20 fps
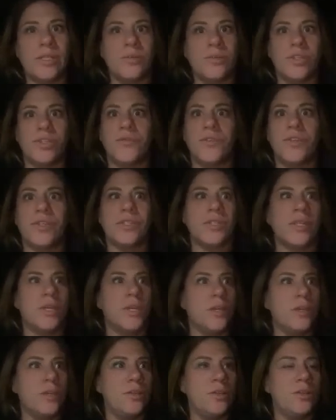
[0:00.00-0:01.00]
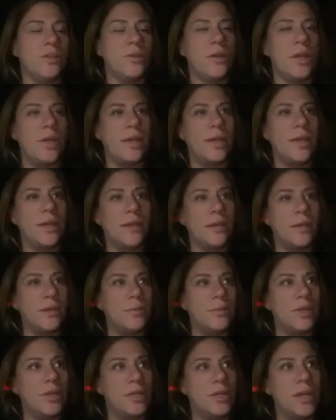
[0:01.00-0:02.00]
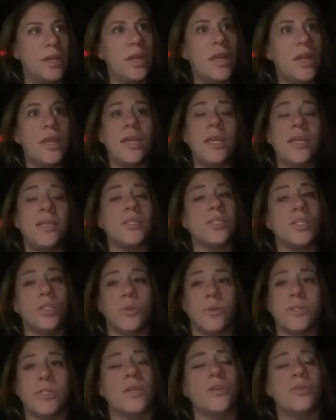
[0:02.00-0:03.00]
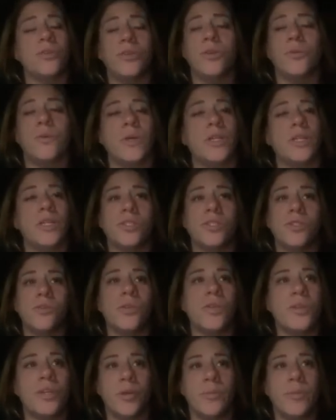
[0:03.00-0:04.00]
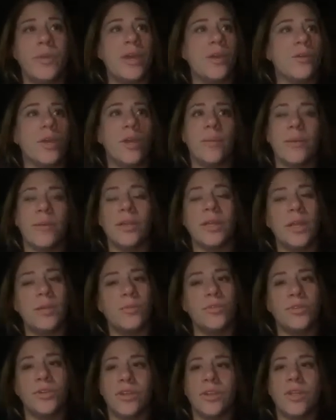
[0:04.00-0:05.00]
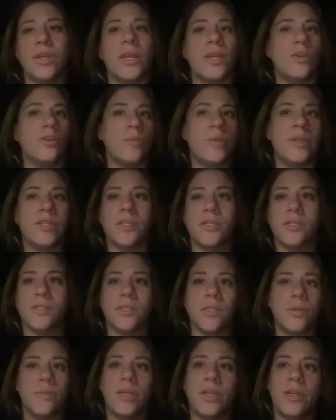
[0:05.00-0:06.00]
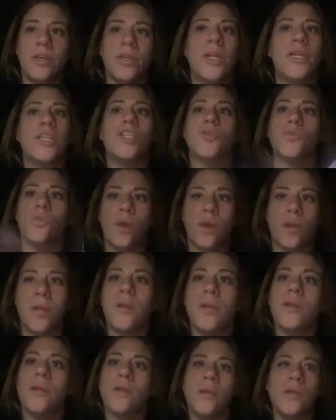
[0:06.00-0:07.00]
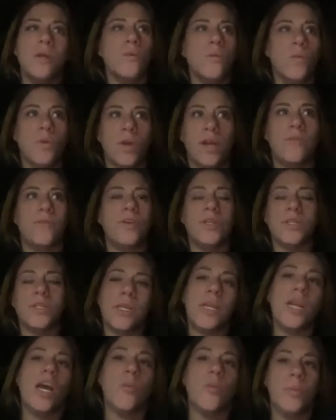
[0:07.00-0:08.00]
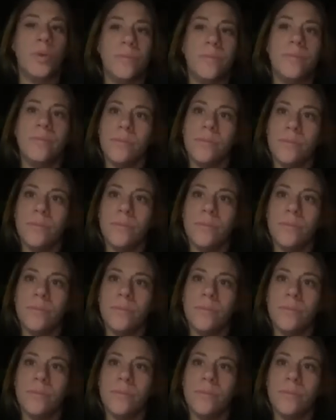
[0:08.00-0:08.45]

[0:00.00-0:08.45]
That was his first son. I get it, but he still was like, you know what, let's do the therapy. I don't care about a label, nothing. I know my son's gonna be good. I just want whatever is gonna help him.